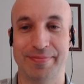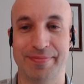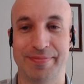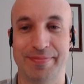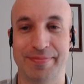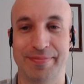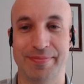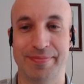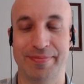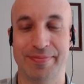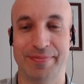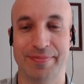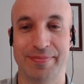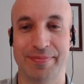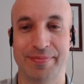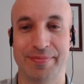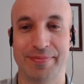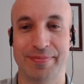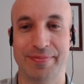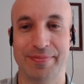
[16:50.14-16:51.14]

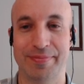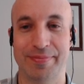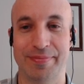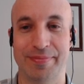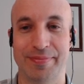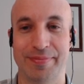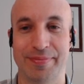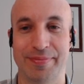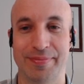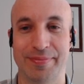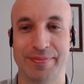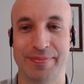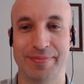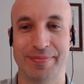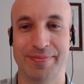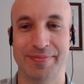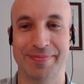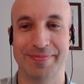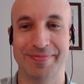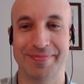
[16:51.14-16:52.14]

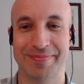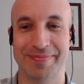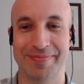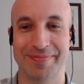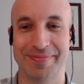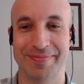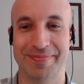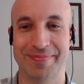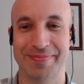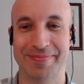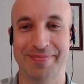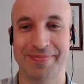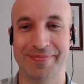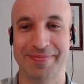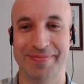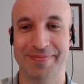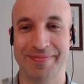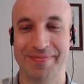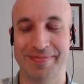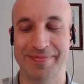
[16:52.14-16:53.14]

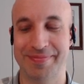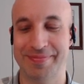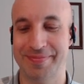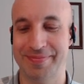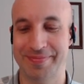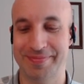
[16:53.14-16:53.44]
[no speech]